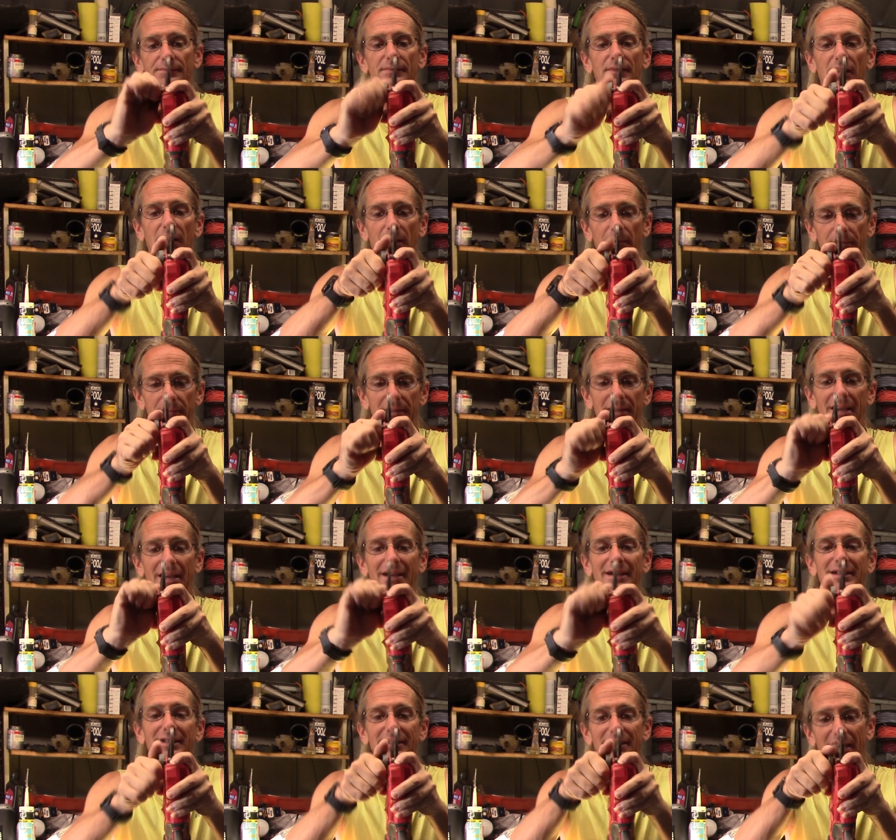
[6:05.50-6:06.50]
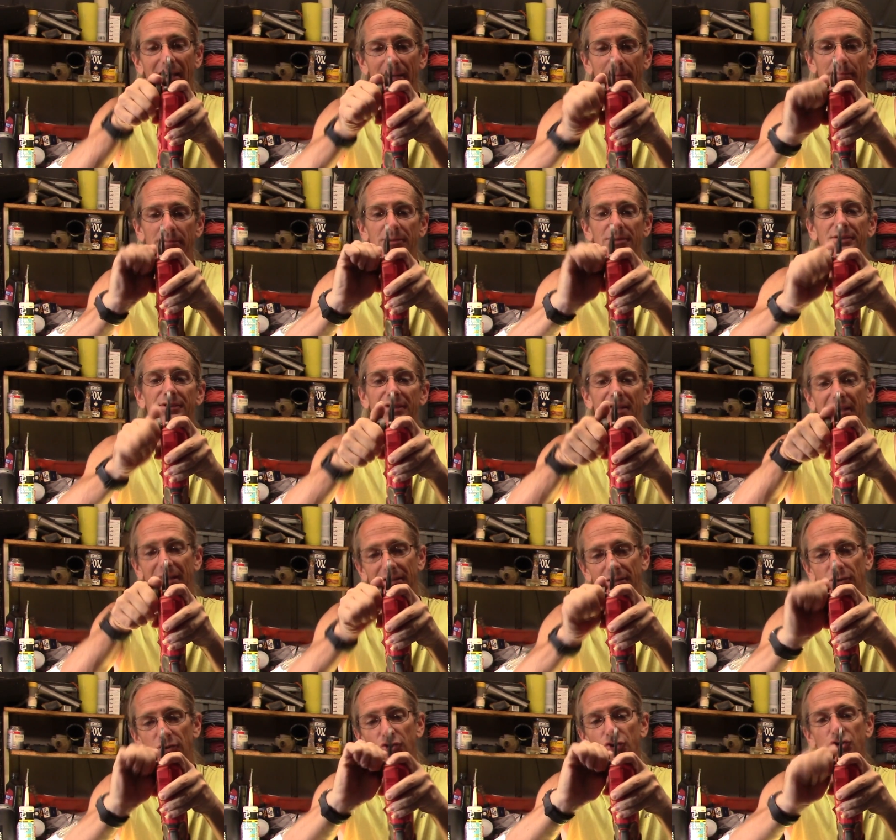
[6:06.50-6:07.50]
I'm
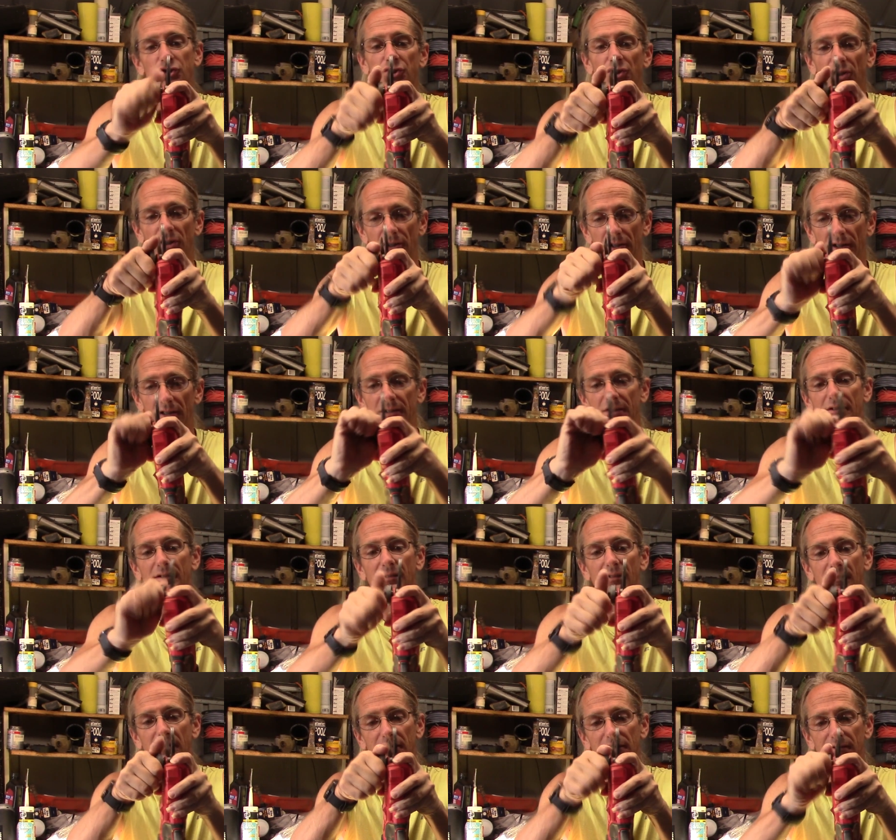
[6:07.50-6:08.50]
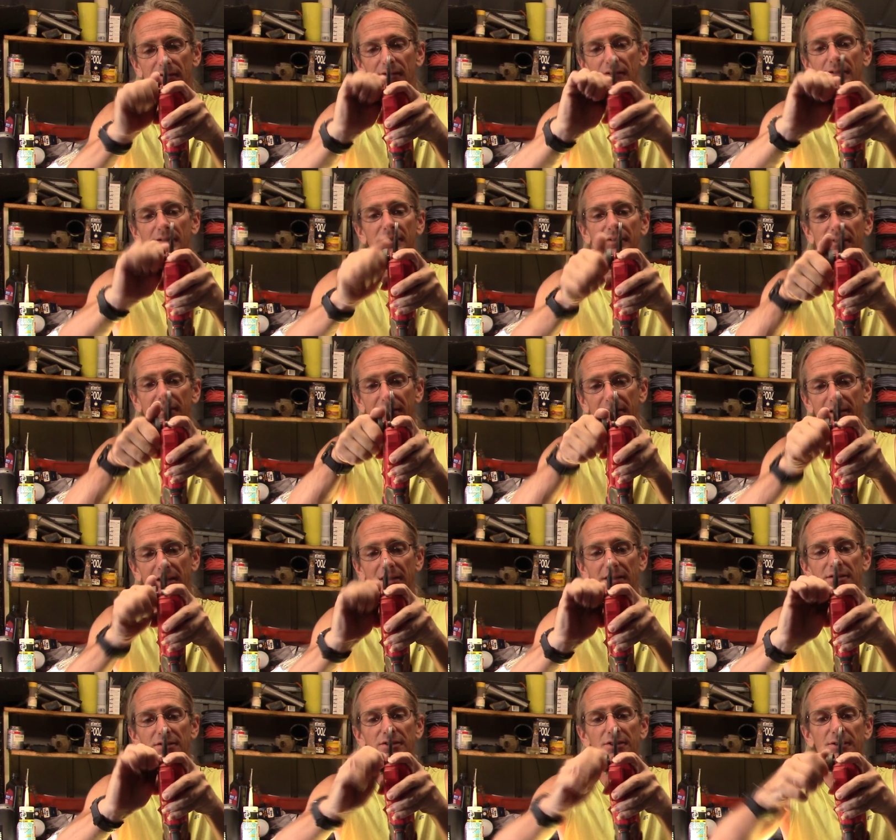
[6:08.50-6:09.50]
99% sure
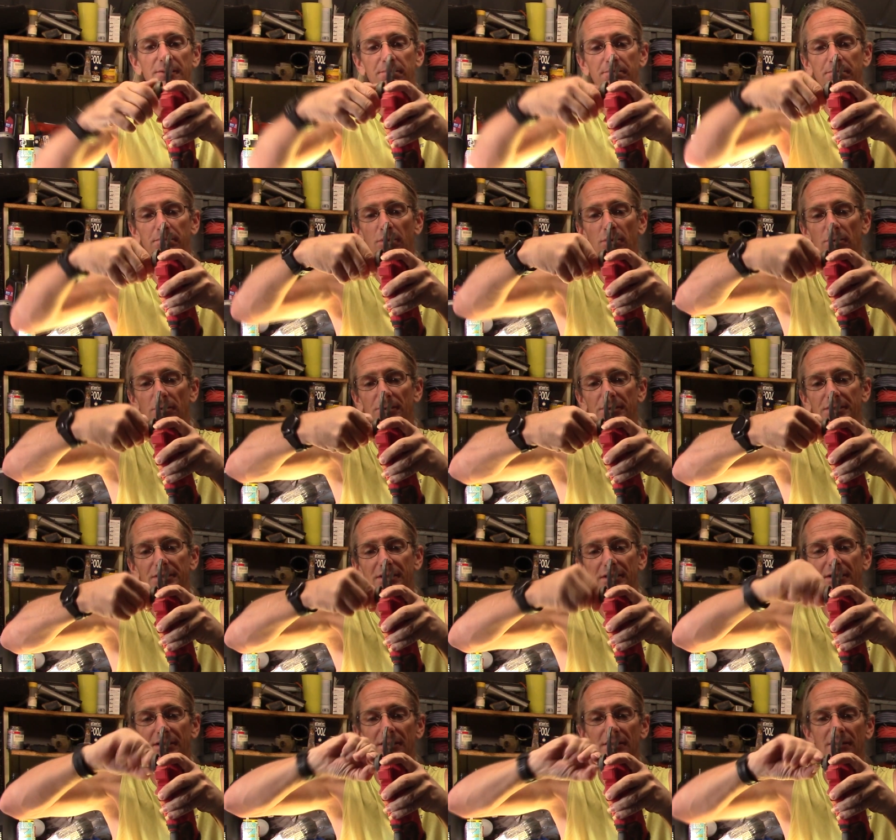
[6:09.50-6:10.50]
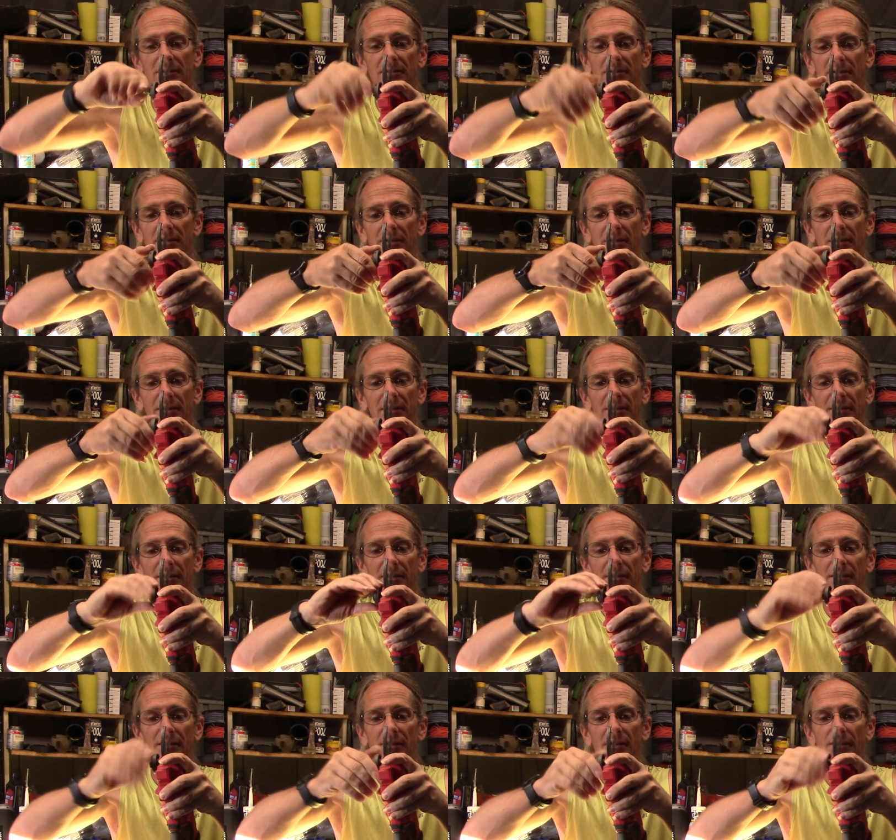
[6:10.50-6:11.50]
that you just pull this little
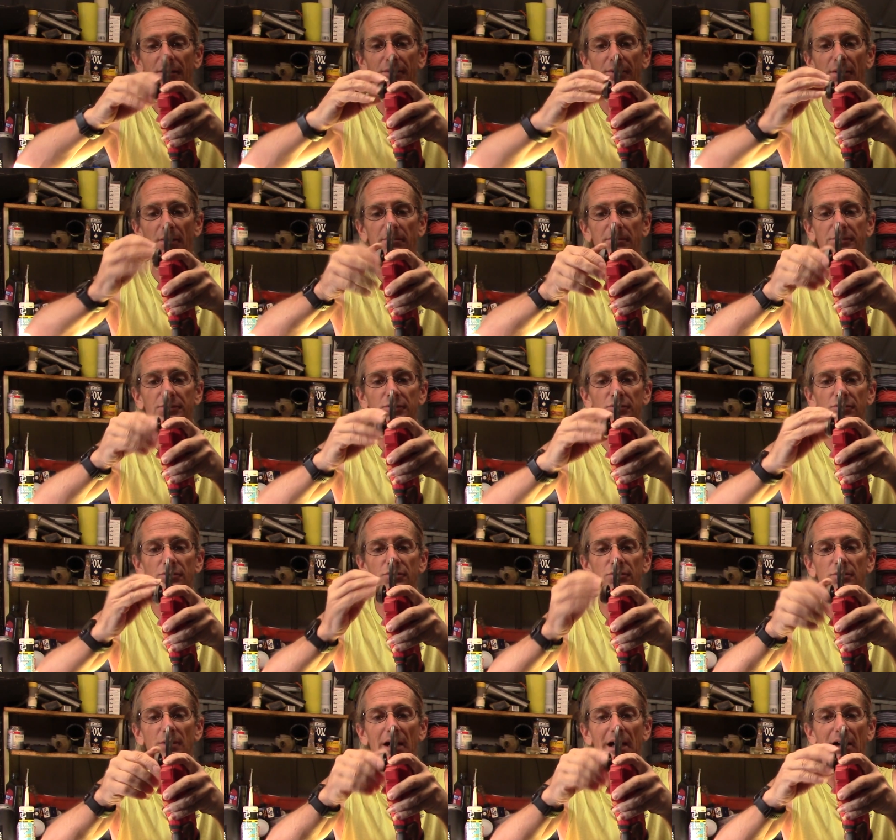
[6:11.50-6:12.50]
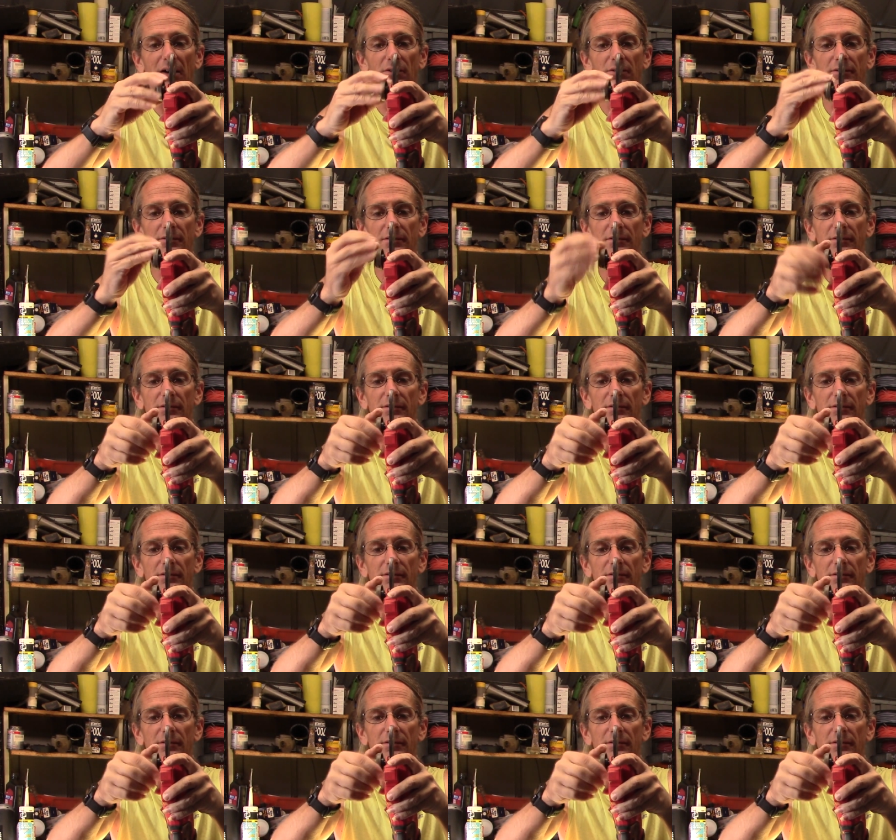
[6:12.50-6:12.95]
thumb screw out,